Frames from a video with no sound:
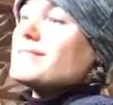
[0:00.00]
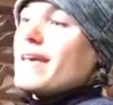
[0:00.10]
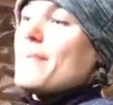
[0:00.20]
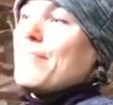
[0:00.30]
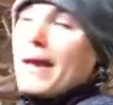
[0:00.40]

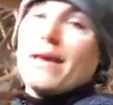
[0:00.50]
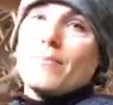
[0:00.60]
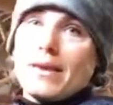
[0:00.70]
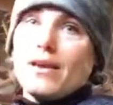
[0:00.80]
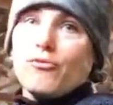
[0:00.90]
they pay
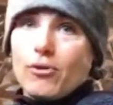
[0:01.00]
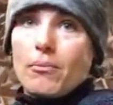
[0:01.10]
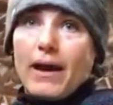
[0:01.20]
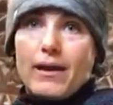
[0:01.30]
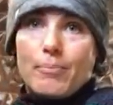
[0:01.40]
me for
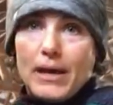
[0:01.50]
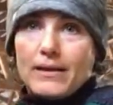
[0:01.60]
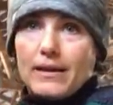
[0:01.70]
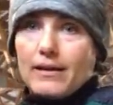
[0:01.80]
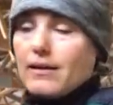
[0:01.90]
my
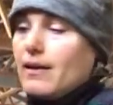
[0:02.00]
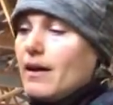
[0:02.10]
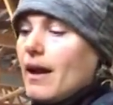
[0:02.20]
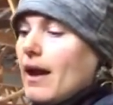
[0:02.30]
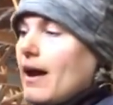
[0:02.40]
opinion.
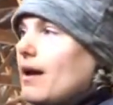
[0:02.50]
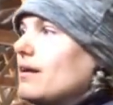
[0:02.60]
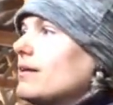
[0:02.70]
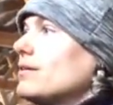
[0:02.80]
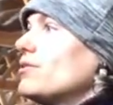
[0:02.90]

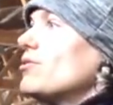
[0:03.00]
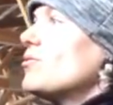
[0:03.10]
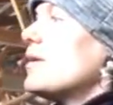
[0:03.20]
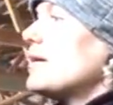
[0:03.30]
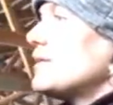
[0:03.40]
And you know what?